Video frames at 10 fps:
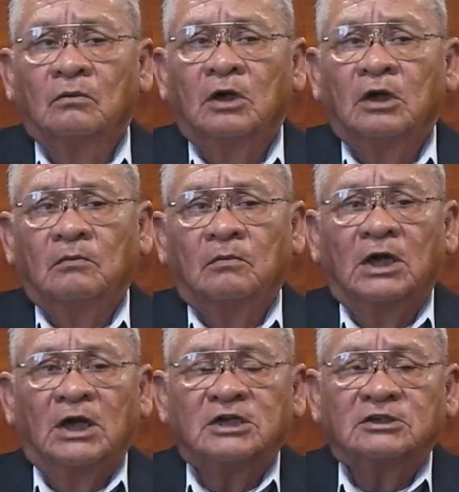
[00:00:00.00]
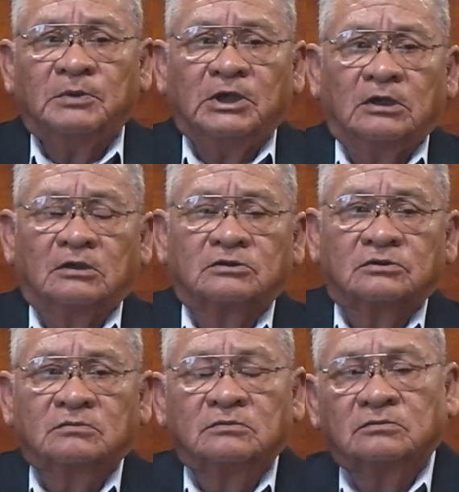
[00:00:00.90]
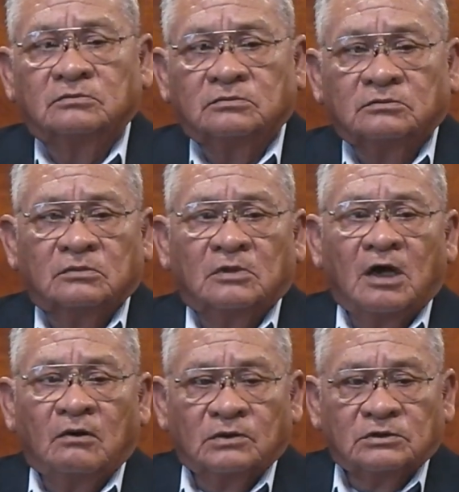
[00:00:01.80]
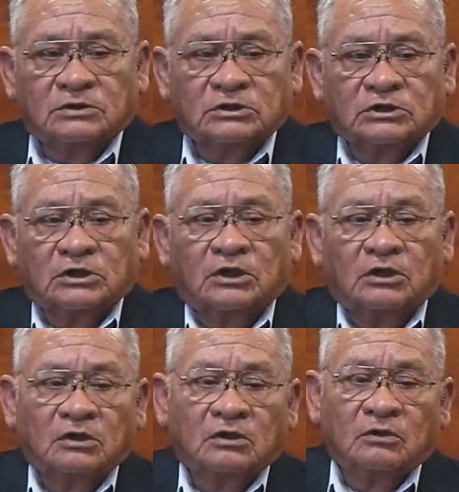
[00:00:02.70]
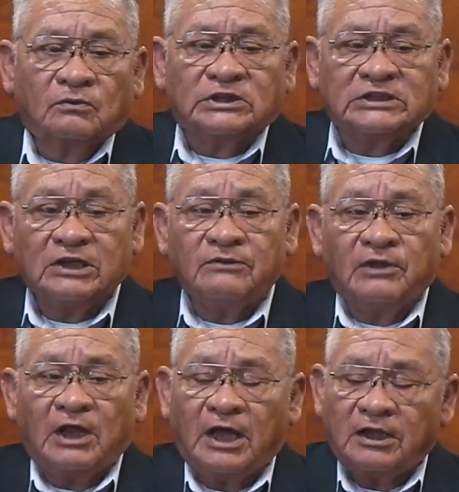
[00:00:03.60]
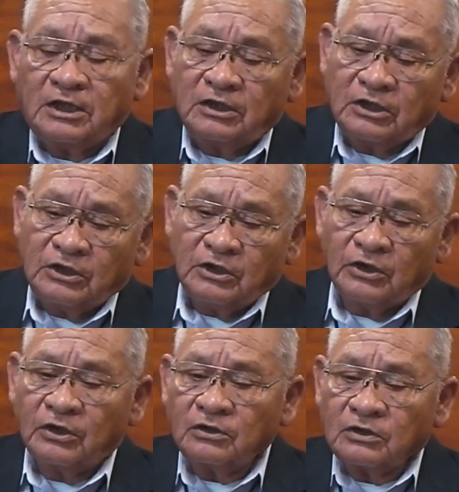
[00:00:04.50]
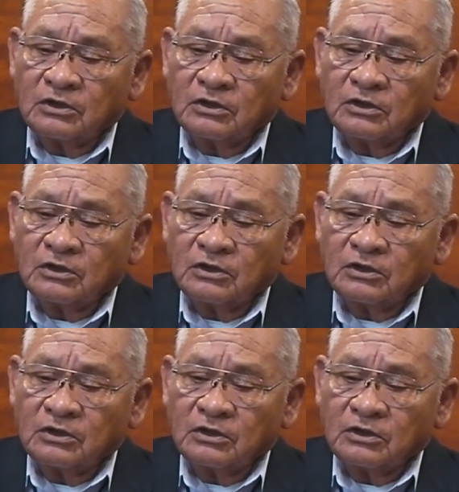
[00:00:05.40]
Well, my lay speaking, I was uh, received that in the year